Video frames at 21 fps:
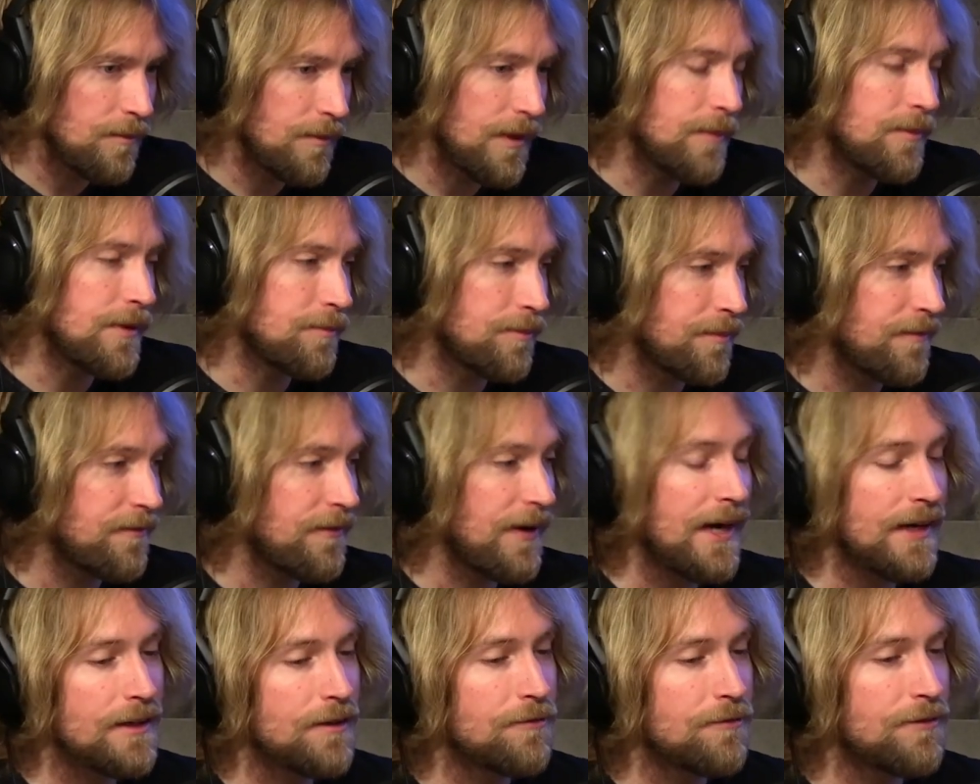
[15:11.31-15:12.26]
maybe
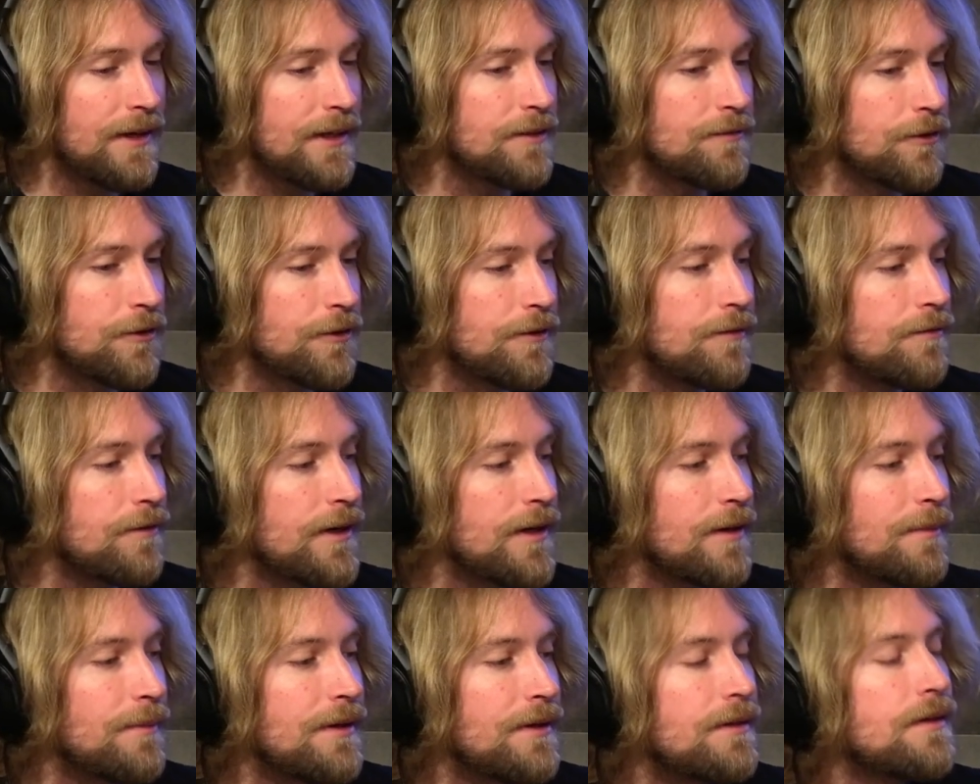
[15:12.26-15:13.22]
fact, a fact of your
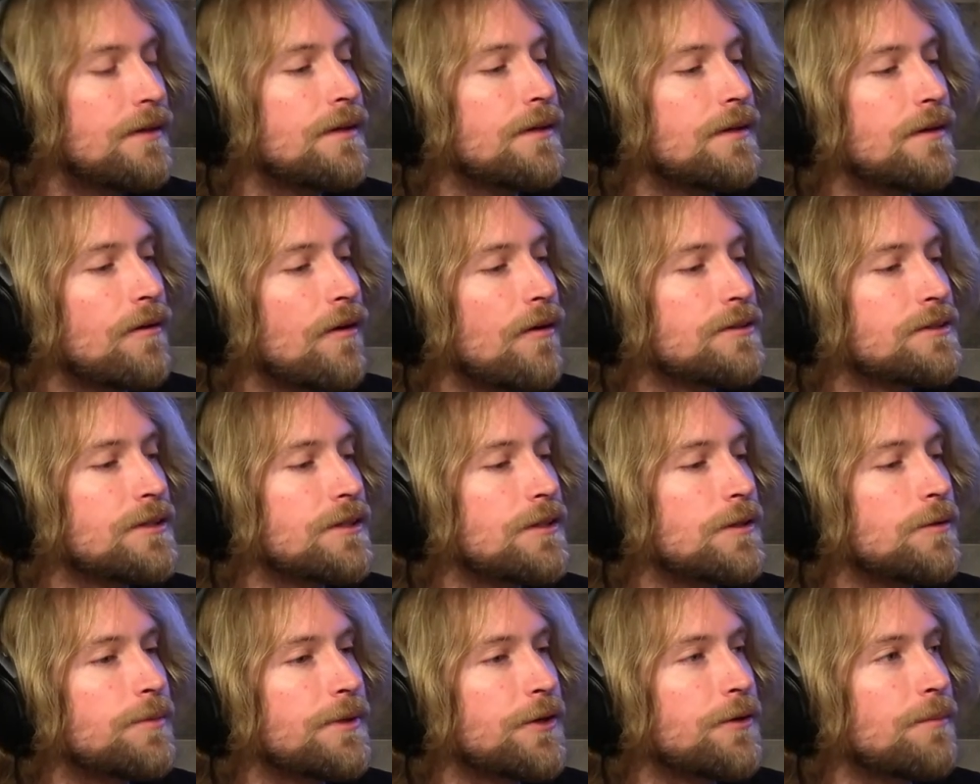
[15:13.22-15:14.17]
environment
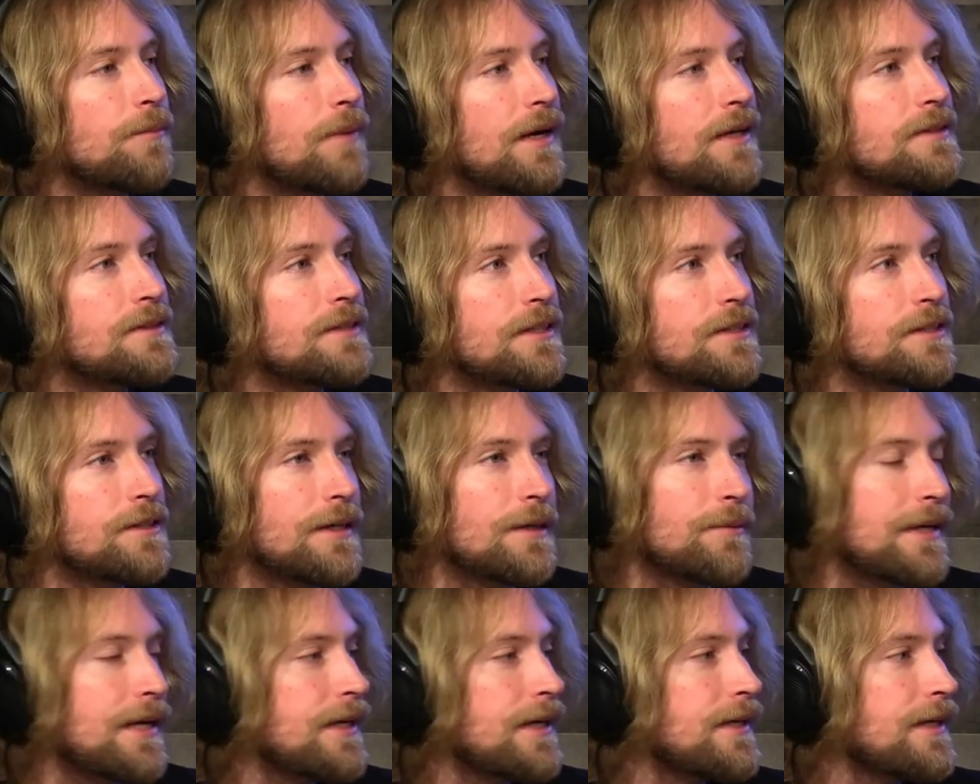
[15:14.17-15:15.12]
also, but your mind says, all right,
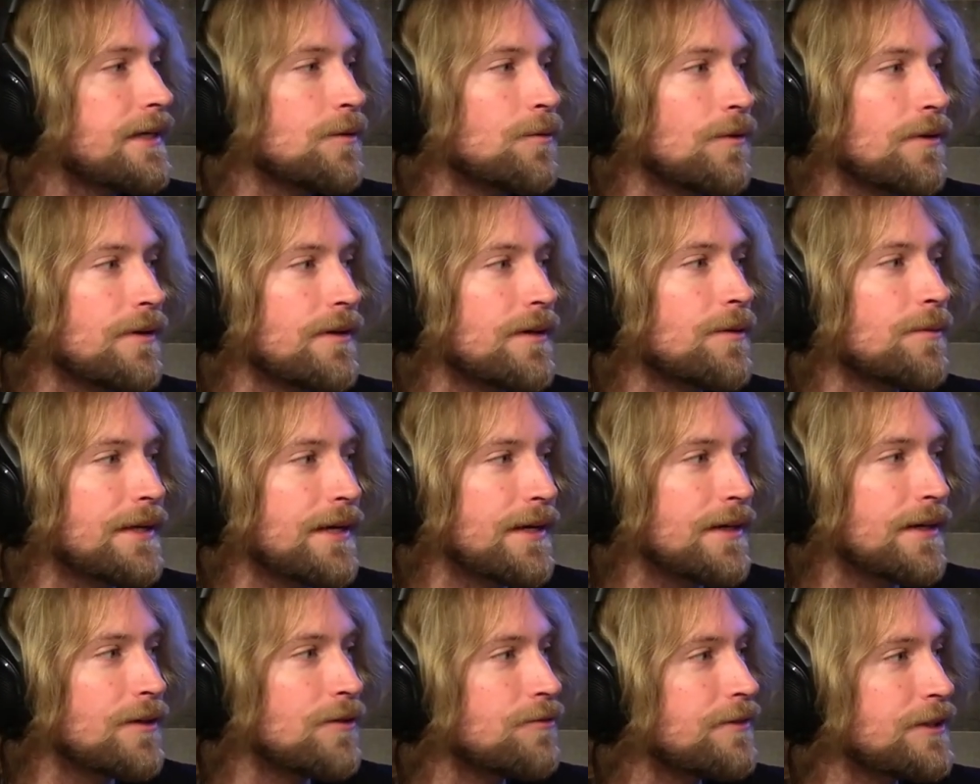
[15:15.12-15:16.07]
we got to get in the water, we got
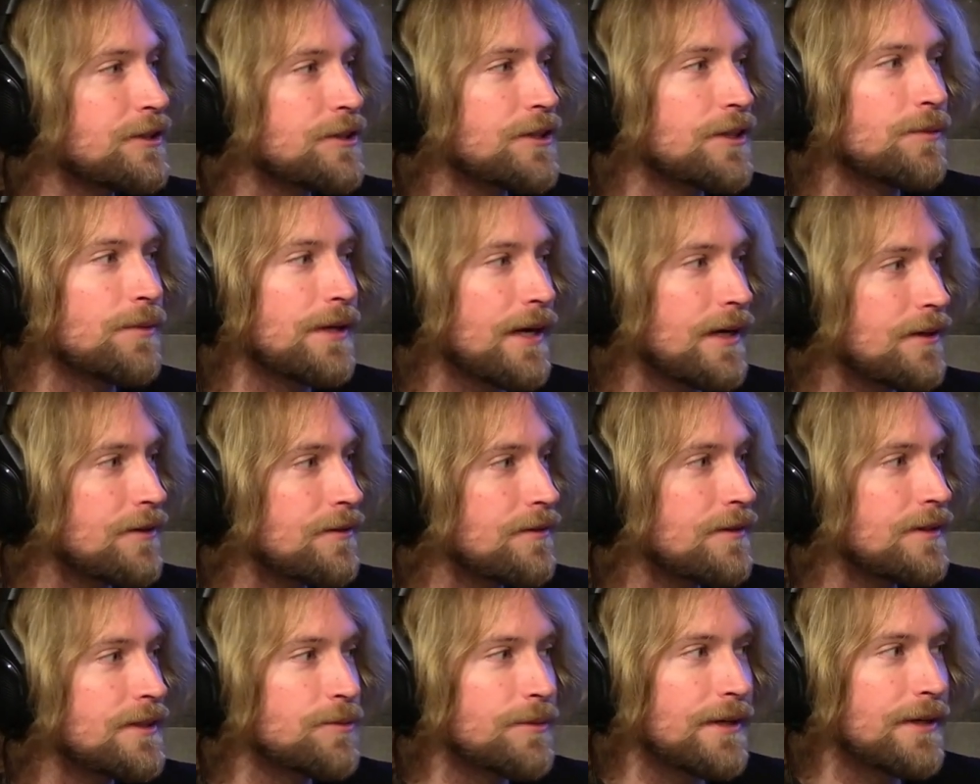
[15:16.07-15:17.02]
to go fishing, we got to do
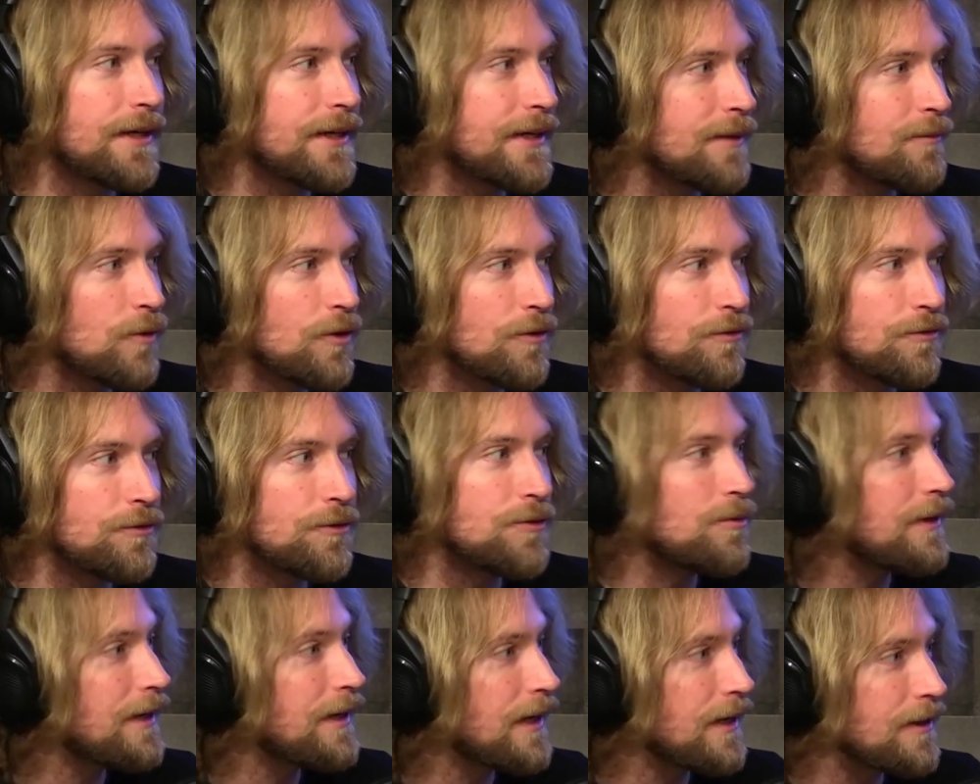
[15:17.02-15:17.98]
this, we got to get more food, mm-hmm.
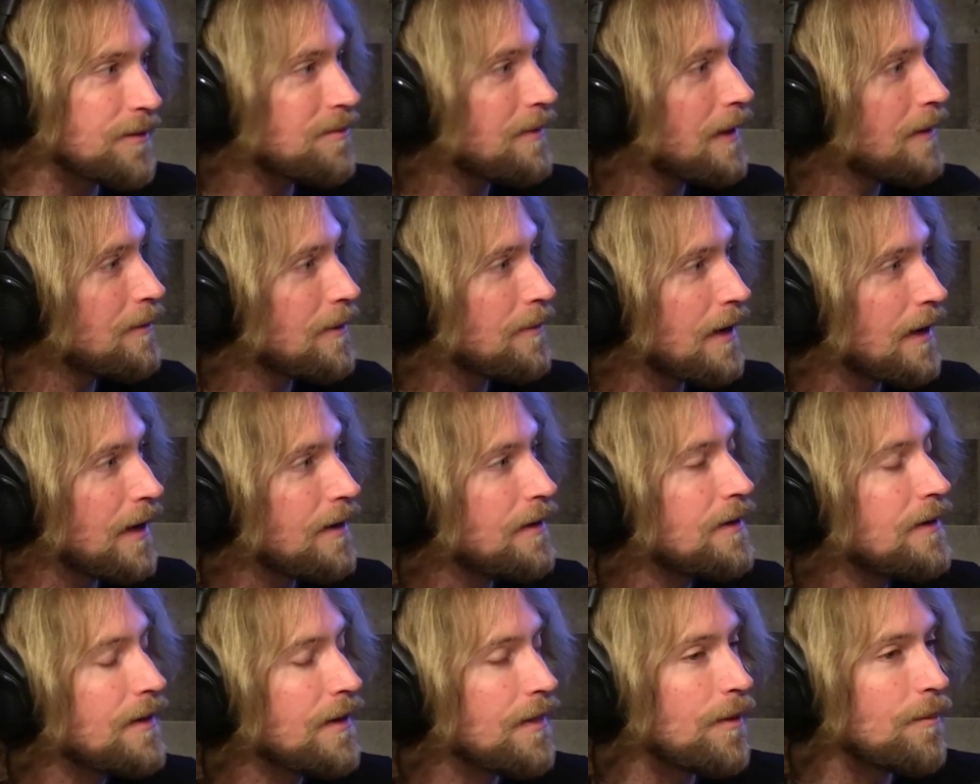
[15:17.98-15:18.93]
we mm. got to blah, blah, blah.
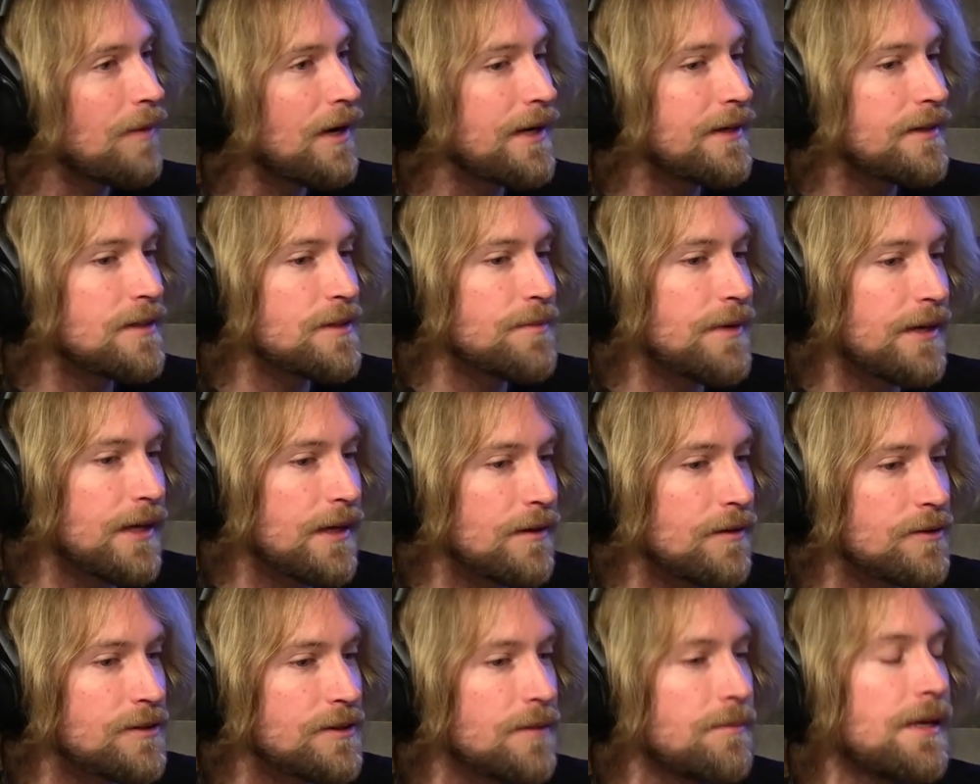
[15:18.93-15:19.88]
The mind is making
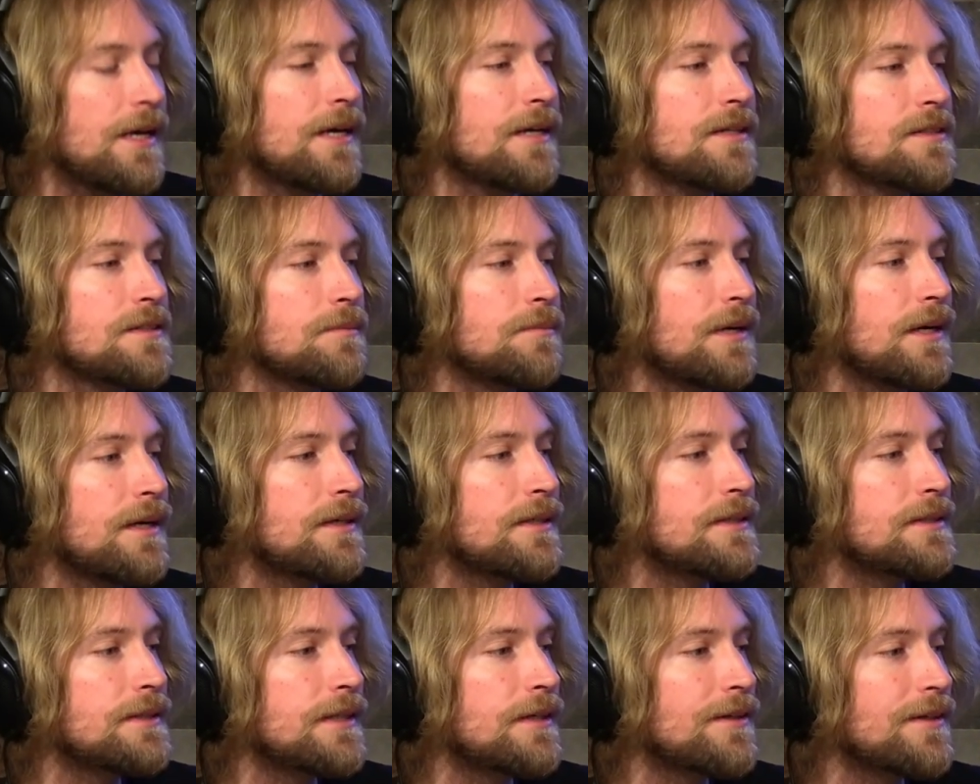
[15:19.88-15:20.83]
those commands. The body
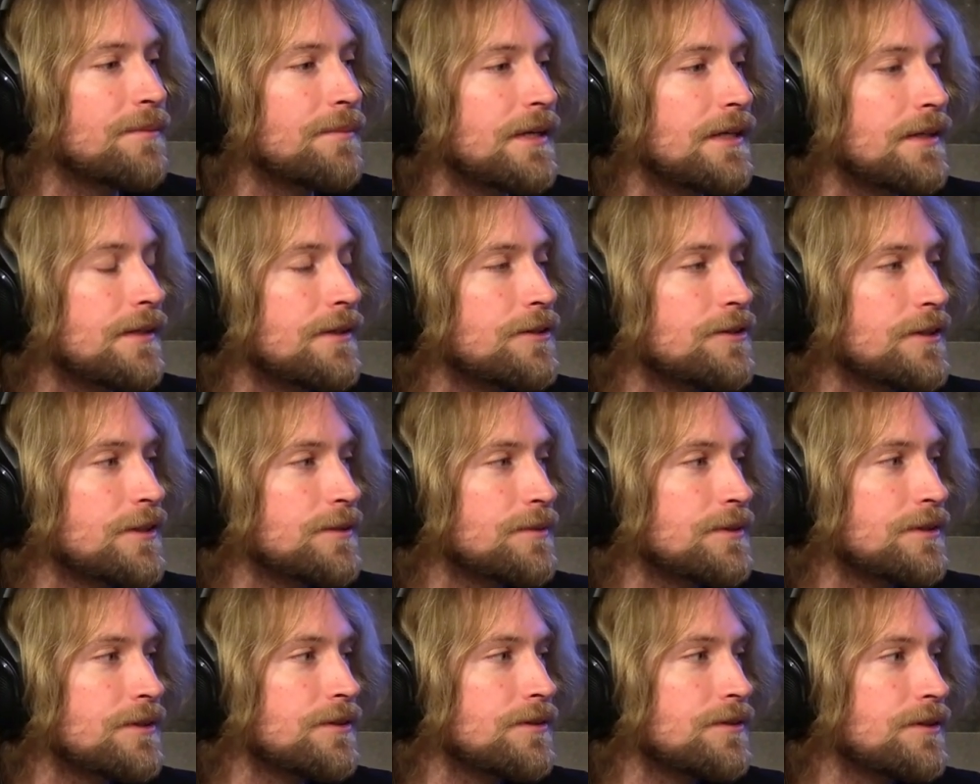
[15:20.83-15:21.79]
is now going to make the
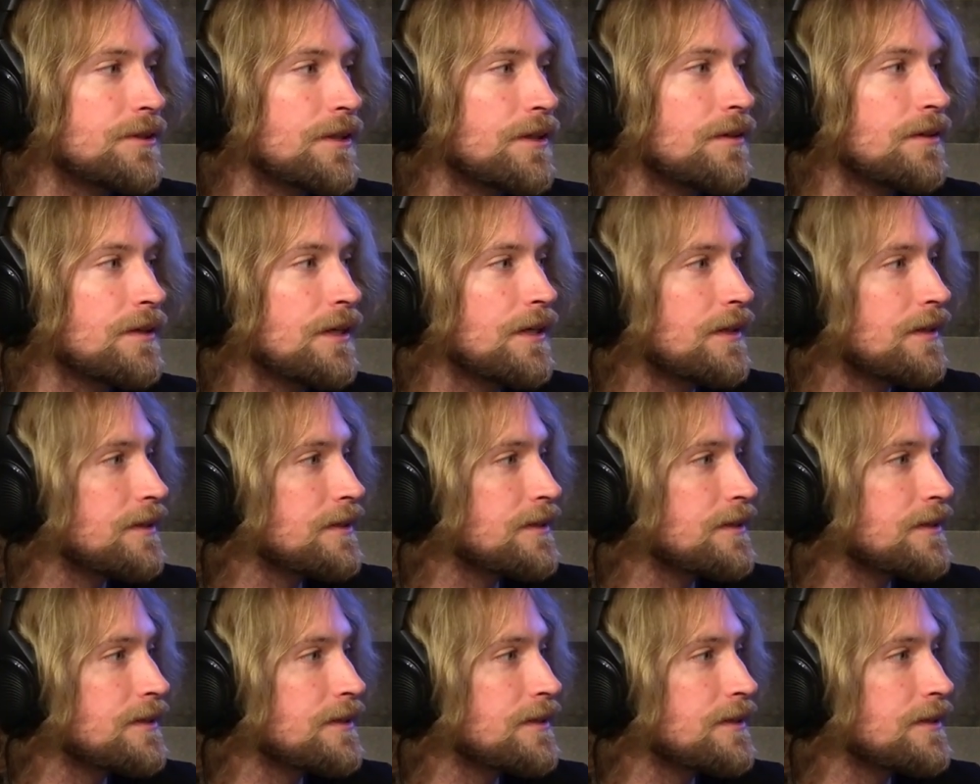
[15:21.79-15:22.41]
adjustments to do so. Mm-hmm.